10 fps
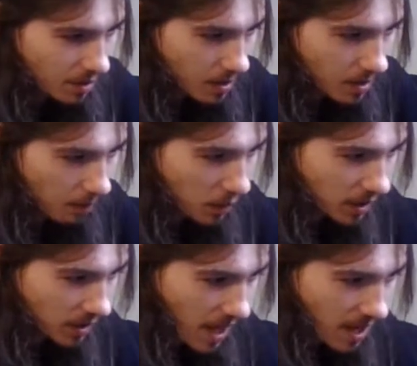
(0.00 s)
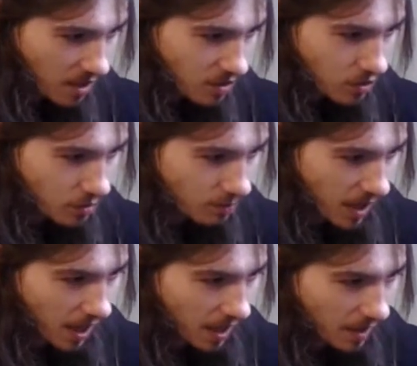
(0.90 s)
and I'm putting that into
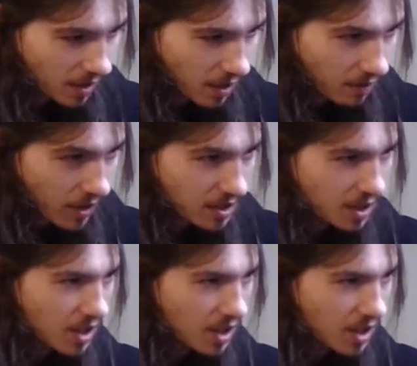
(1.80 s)
my interface.